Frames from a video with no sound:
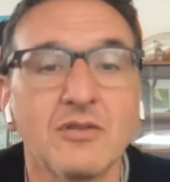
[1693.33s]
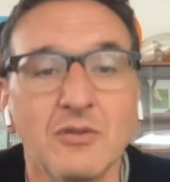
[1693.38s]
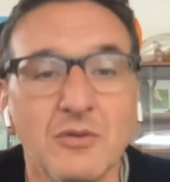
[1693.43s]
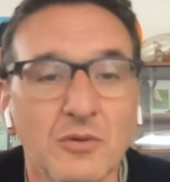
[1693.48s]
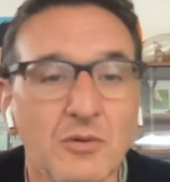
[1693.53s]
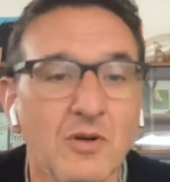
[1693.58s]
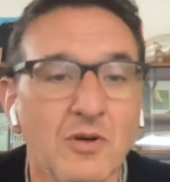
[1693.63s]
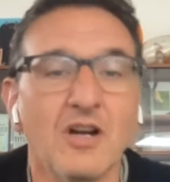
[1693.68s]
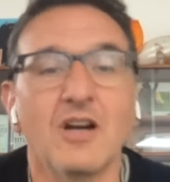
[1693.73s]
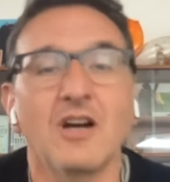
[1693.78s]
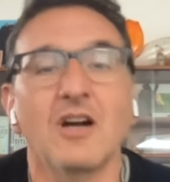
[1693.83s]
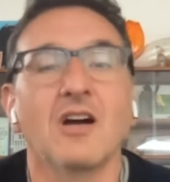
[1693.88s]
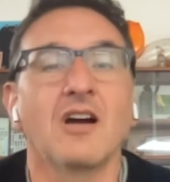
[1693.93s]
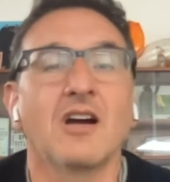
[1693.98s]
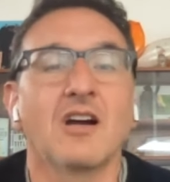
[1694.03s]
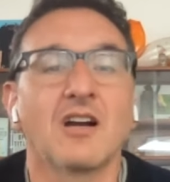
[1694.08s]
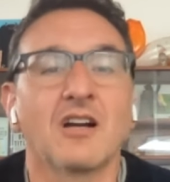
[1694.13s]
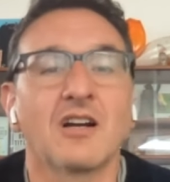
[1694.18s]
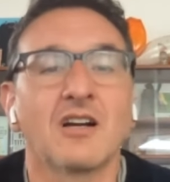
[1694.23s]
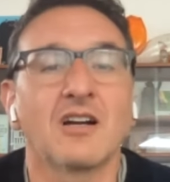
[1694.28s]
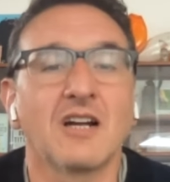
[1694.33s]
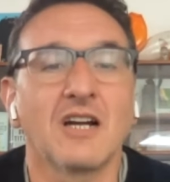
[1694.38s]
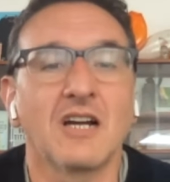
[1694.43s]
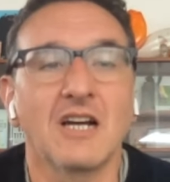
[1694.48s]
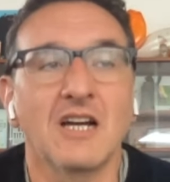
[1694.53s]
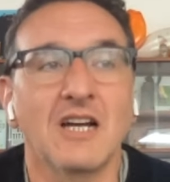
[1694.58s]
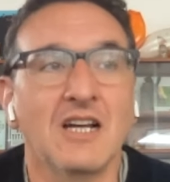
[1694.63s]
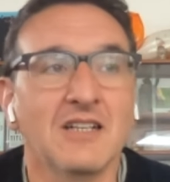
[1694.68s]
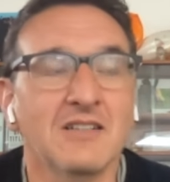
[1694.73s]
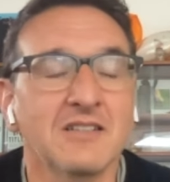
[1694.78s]
Who are
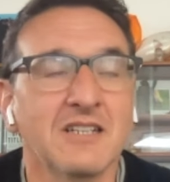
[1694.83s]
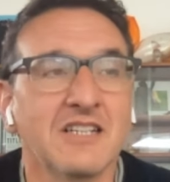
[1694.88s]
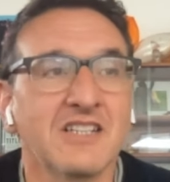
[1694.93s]
right.